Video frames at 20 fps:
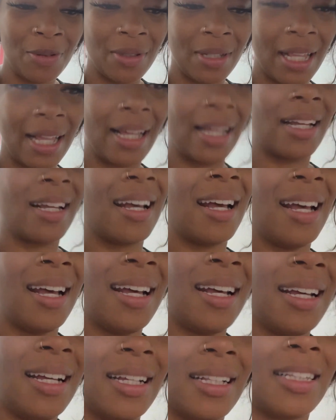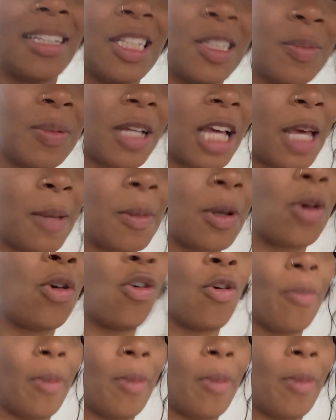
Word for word: Like, this became a core